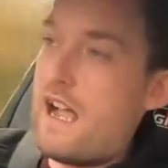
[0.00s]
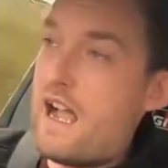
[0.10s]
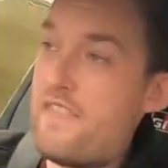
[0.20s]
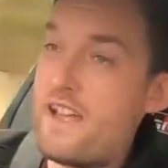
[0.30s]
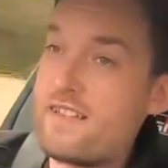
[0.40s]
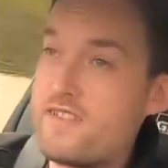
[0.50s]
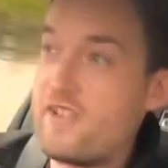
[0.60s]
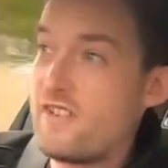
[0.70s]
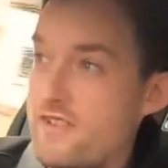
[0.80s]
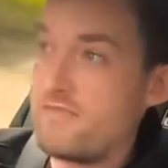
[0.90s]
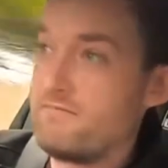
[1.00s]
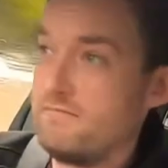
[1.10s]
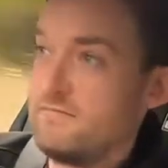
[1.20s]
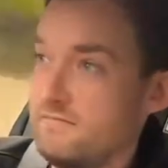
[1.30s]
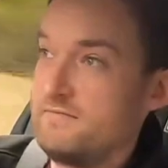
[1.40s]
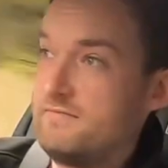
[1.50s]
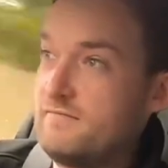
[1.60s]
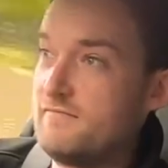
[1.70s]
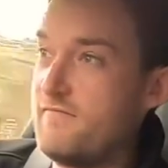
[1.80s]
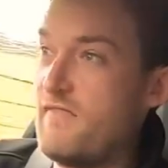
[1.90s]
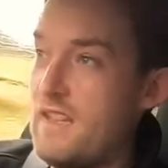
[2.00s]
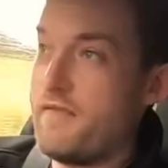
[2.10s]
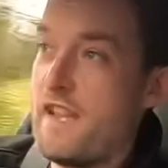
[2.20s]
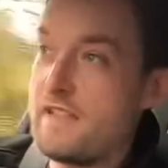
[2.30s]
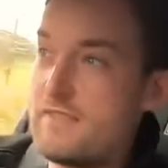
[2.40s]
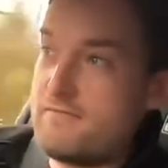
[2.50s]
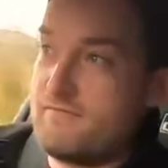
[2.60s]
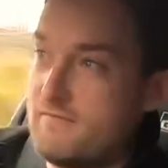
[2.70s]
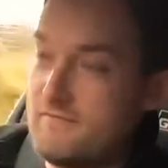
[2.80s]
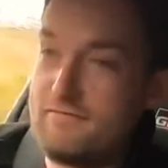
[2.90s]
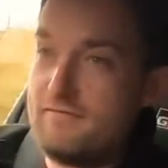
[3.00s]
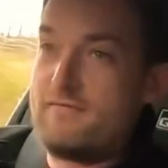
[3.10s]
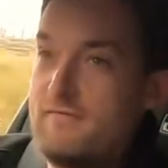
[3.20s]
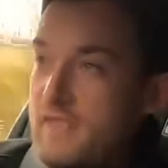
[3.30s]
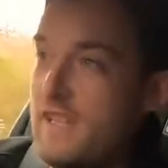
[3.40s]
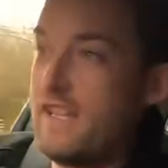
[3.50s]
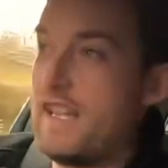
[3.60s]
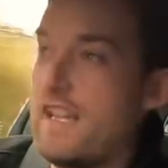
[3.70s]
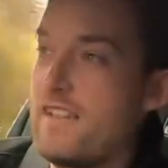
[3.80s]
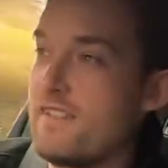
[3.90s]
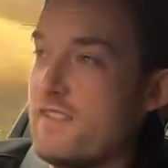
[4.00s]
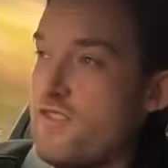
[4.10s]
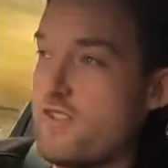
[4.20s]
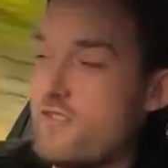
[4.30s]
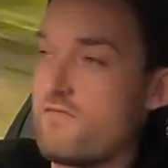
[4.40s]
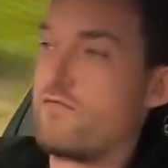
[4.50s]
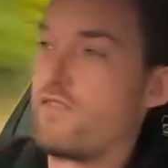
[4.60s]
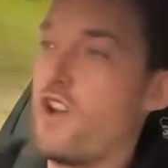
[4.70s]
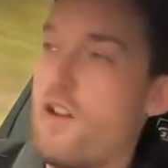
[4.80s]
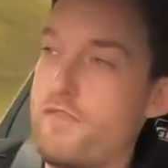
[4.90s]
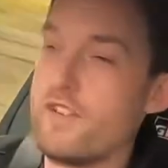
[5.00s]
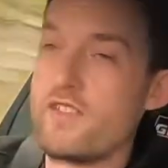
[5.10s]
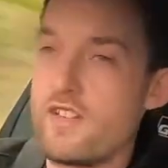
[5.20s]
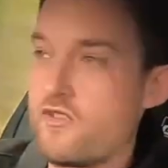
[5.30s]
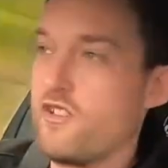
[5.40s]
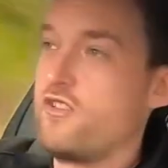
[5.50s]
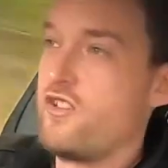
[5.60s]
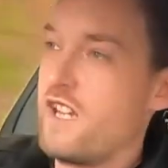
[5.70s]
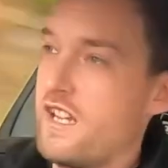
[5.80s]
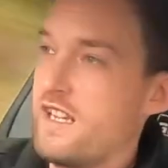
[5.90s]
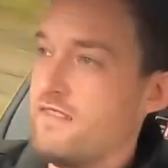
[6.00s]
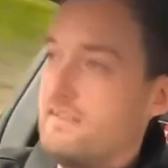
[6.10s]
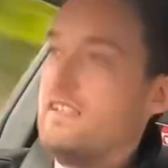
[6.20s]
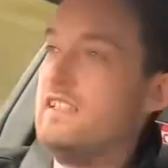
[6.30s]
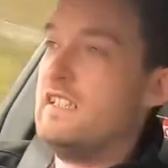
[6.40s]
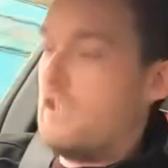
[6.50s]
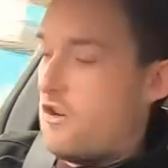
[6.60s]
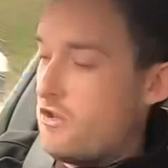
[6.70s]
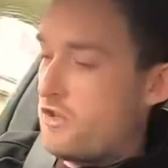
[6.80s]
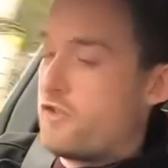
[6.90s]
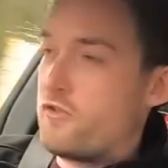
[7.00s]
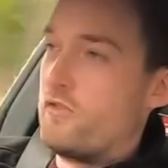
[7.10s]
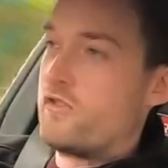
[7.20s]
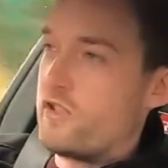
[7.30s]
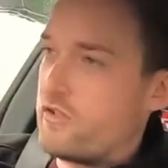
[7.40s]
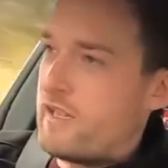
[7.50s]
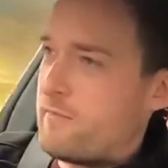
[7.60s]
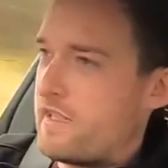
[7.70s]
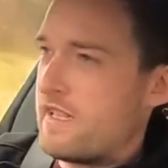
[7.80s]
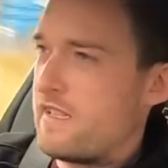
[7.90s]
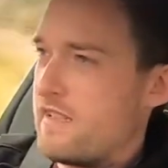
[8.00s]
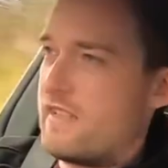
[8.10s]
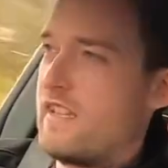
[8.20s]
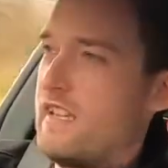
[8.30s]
And that's just the effect that it has. It's just confidence as soon as you get in. All the controls are in great positions.